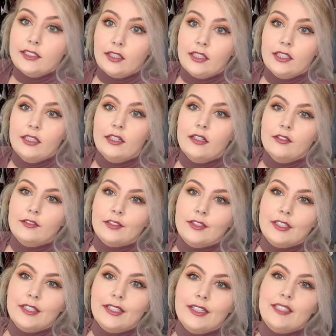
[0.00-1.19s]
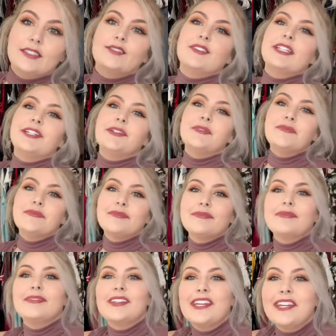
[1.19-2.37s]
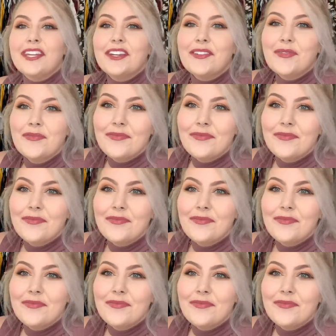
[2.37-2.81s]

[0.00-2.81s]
on for the next video. Thank you.